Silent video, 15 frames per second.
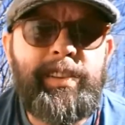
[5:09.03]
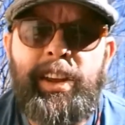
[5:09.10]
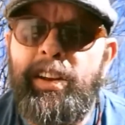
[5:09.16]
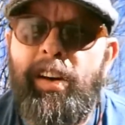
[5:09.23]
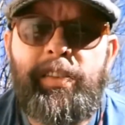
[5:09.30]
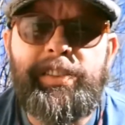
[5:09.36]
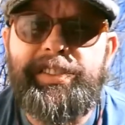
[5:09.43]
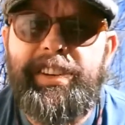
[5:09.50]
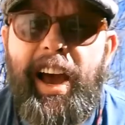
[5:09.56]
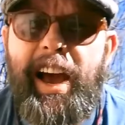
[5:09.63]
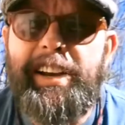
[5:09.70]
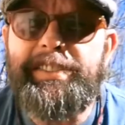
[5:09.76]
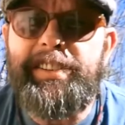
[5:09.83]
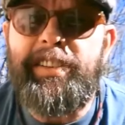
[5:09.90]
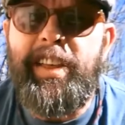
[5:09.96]
You know, the
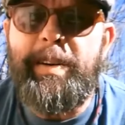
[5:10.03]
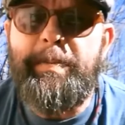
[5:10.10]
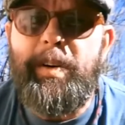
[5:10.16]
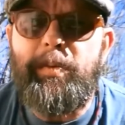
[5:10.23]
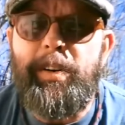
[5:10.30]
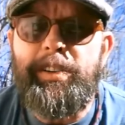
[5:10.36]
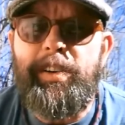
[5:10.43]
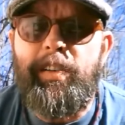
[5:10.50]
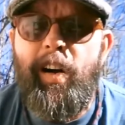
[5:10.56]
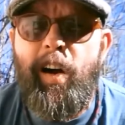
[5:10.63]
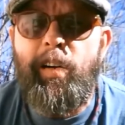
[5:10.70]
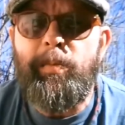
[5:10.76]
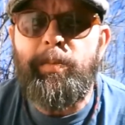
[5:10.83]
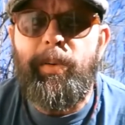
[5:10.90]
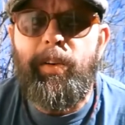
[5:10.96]
sky's the limit when you
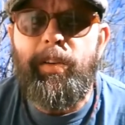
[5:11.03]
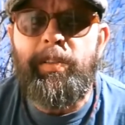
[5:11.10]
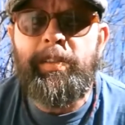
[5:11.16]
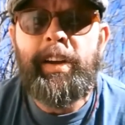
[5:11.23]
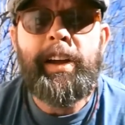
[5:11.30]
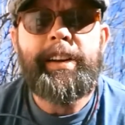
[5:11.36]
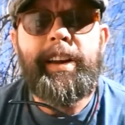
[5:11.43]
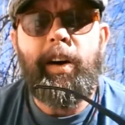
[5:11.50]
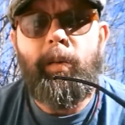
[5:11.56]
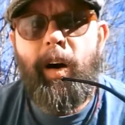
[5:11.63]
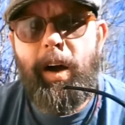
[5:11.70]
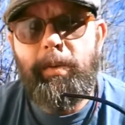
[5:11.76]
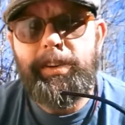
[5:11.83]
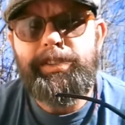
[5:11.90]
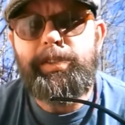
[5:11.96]
homebrew. Now,
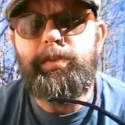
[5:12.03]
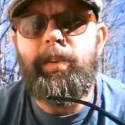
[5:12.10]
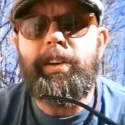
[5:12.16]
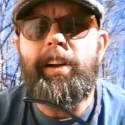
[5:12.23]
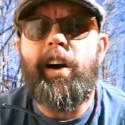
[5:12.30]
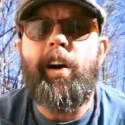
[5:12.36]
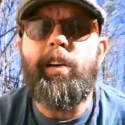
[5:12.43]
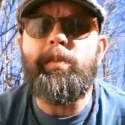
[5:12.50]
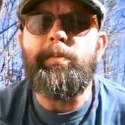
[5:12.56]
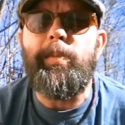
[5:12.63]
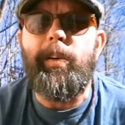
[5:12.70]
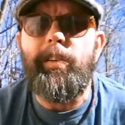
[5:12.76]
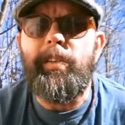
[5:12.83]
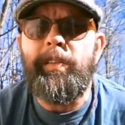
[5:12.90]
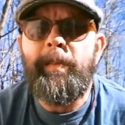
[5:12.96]
why would you want to
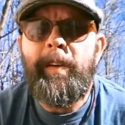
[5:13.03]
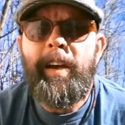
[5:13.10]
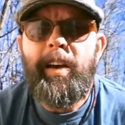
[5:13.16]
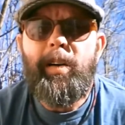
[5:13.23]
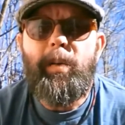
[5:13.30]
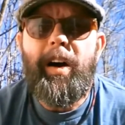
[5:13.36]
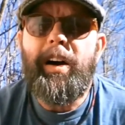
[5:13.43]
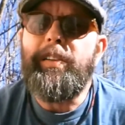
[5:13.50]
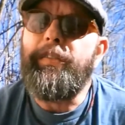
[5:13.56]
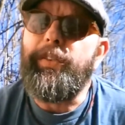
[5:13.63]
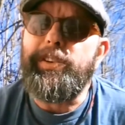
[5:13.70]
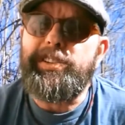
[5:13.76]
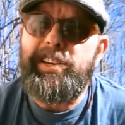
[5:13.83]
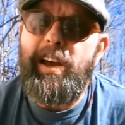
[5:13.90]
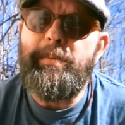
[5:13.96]
homebrew? Well,
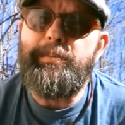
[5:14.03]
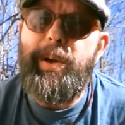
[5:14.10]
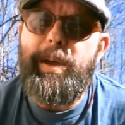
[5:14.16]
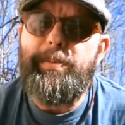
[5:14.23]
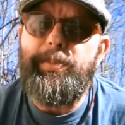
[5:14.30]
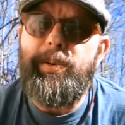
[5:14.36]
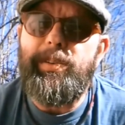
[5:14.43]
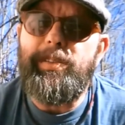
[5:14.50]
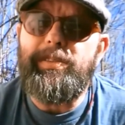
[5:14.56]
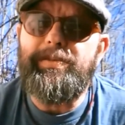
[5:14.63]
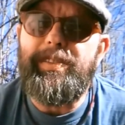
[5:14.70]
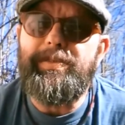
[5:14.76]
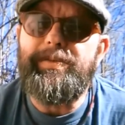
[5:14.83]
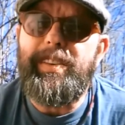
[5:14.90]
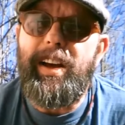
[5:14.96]
for some people,
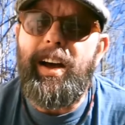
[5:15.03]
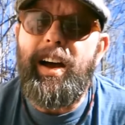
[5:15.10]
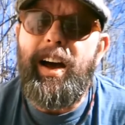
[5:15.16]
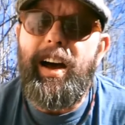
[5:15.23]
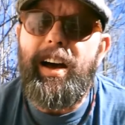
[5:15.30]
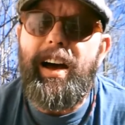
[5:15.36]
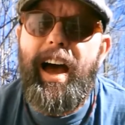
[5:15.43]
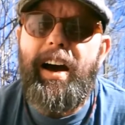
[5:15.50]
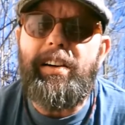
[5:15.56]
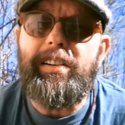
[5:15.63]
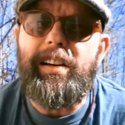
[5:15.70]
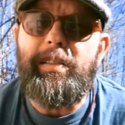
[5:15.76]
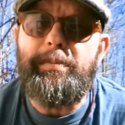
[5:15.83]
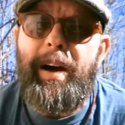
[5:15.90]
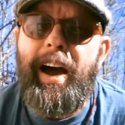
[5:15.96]

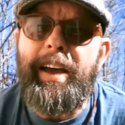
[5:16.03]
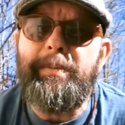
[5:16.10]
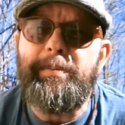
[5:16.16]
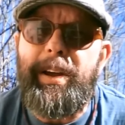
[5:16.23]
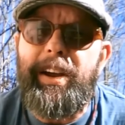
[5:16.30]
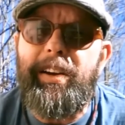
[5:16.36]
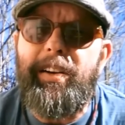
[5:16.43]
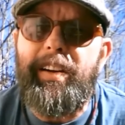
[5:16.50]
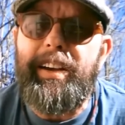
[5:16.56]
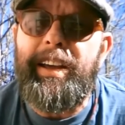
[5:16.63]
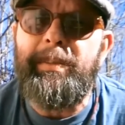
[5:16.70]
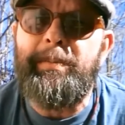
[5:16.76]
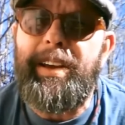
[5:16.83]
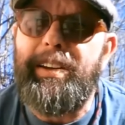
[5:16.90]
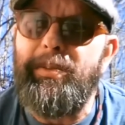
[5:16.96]
buying beer
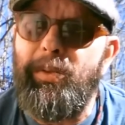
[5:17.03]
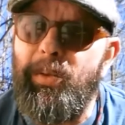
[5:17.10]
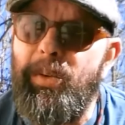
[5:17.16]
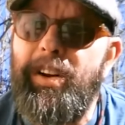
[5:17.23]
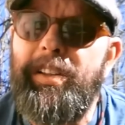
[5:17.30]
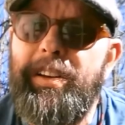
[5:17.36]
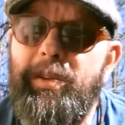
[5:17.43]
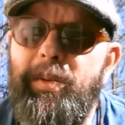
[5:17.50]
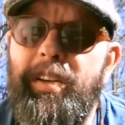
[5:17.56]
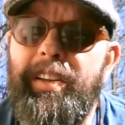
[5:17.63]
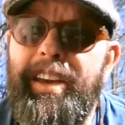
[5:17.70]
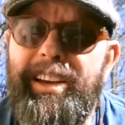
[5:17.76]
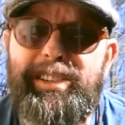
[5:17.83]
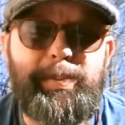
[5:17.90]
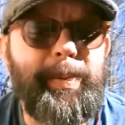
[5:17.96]
can get really,
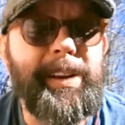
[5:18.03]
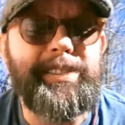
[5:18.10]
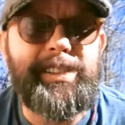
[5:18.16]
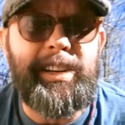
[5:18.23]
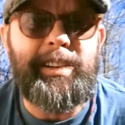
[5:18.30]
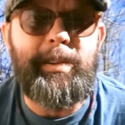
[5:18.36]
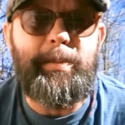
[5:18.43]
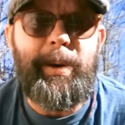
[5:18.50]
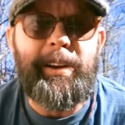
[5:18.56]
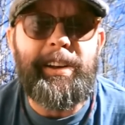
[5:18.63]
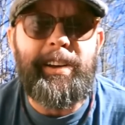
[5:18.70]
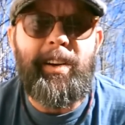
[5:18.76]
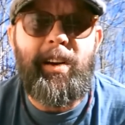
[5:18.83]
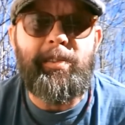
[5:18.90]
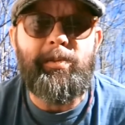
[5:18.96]
really expensive
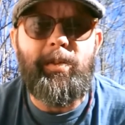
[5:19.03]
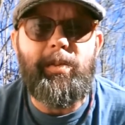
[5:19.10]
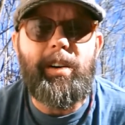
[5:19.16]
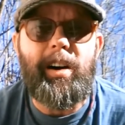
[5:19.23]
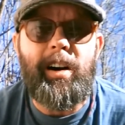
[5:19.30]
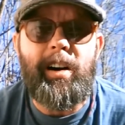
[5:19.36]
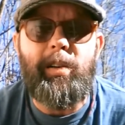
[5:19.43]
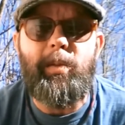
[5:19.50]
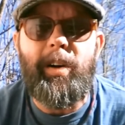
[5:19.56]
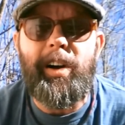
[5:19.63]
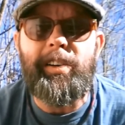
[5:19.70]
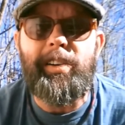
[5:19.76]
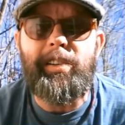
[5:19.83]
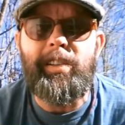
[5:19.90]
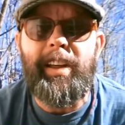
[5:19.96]
depending on
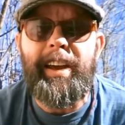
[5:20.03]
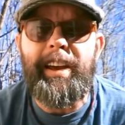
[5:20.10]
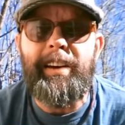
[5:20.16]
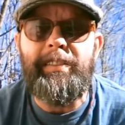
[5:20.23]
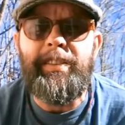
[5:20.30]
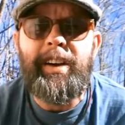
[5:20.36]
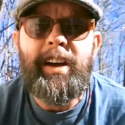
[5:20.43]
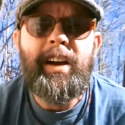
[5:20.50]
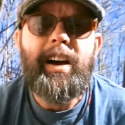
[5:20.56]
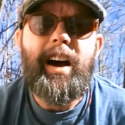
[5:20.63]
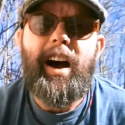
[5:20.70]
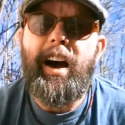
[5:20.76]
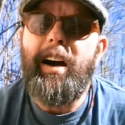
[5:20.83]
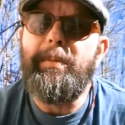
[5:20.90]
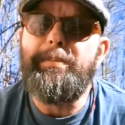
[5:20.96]
where you live.
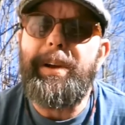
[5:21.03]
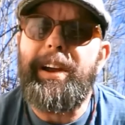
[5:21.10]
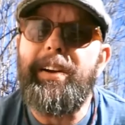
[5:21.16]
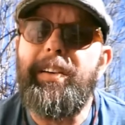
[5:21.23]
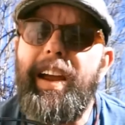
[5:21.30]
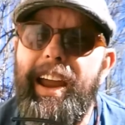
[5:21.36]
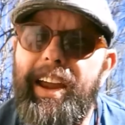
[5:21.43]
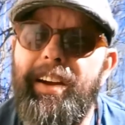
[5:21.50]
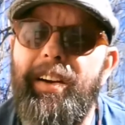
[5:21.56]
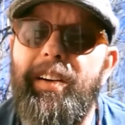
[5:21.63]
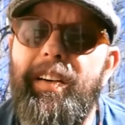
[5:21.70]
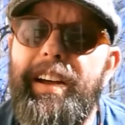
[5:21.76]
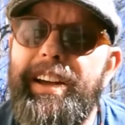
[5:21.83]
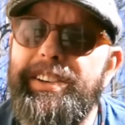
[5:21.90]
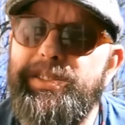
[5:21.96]
Beer
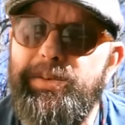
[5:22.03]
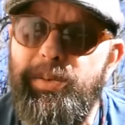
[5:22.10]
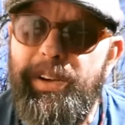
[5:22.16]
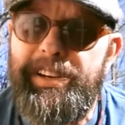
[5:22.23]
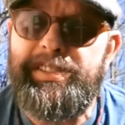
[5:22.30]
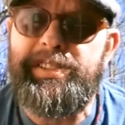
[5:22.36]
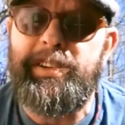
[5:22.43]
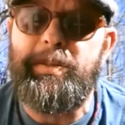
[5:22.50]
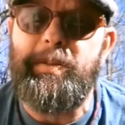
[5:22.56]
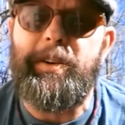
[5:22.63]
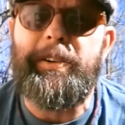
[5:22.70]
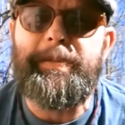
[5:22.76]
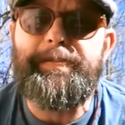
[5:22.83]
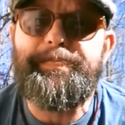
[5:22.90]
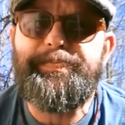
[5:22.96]
here is
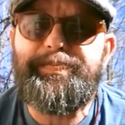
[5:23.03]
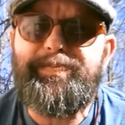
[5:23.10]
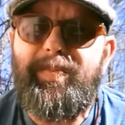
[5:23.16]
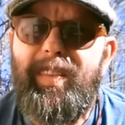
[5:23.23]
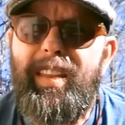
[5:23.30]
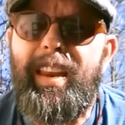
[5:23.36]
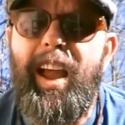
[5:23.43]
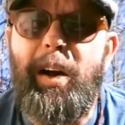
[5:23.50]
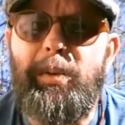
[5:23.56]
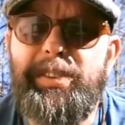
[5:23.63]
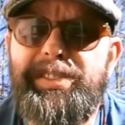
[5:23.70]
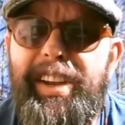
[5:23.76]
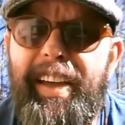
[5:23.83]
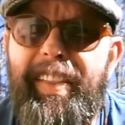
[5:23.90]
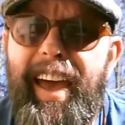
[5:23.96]
reasonable. I will
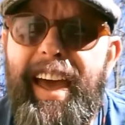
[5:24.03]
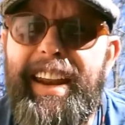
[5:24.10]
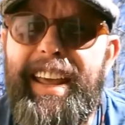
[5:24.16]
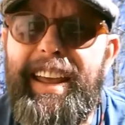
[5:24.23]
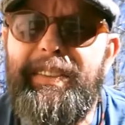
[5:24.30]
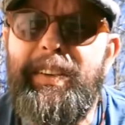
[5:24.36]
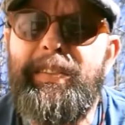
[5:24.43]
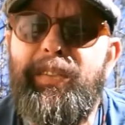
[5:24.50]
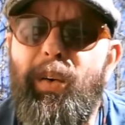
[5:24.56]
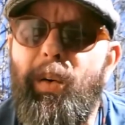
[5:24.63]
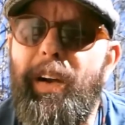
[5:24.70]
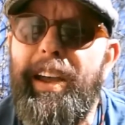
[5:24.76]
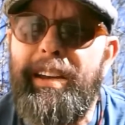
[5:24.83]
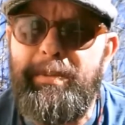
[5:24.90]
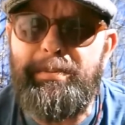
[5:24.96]
say that even
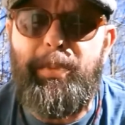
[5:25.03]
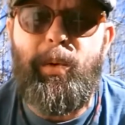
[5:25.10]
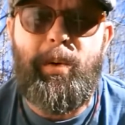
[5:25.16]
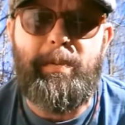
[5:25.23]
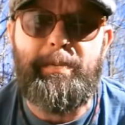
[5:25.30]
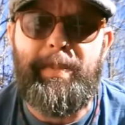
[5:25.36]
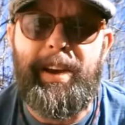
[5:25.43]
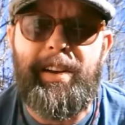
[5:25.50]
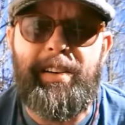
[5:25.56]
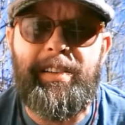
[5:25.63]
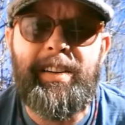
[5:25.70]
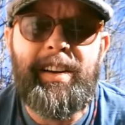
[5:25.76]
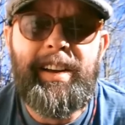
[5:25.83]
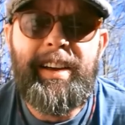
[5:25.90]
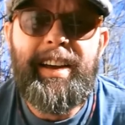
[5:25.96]
for import beer,
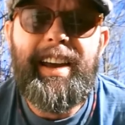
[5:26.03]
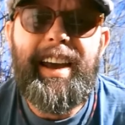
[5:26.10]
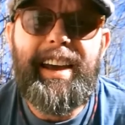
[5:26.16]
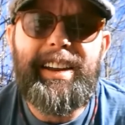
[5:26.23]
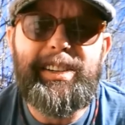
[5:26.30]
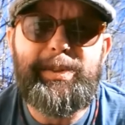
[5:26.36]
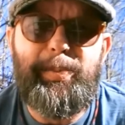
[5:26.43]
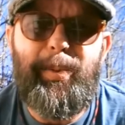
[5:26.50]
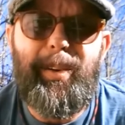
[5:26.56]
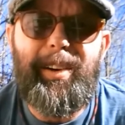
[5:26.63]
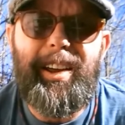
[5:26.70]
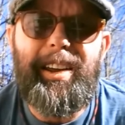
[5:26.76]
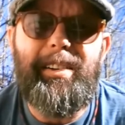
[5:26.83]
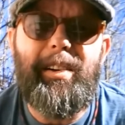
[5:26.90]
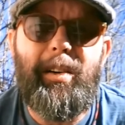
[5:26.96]
it is
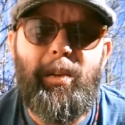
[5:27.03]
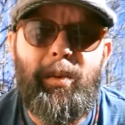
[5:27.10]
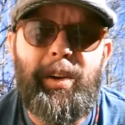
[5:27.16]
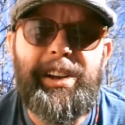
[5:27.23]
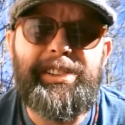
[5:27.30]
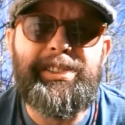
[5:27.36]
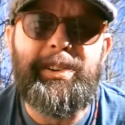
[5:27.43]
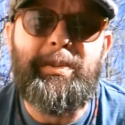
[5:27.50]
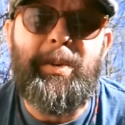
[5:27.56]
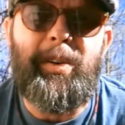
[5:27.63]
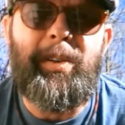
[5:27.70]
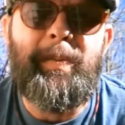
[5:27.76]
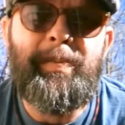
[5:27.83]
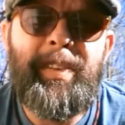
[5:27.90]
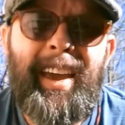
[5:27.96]
pretty reasonable.